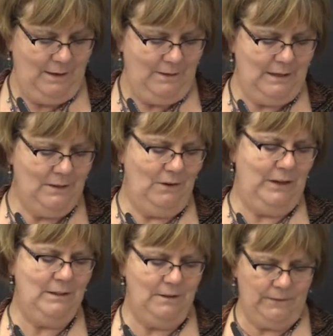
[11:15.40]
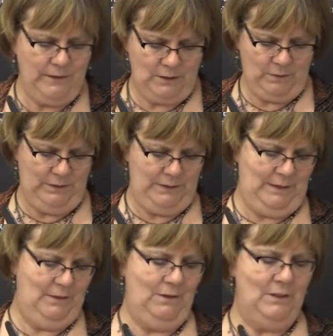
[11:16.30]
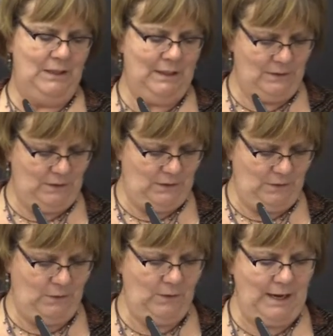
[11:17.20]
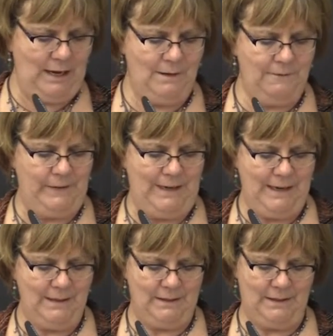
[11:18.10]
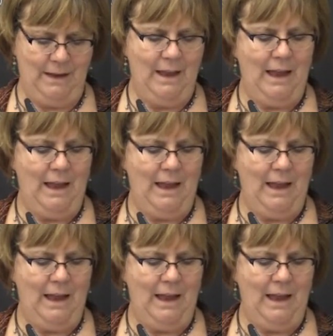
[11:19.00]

These are individuals, these are teachers who creatively answer,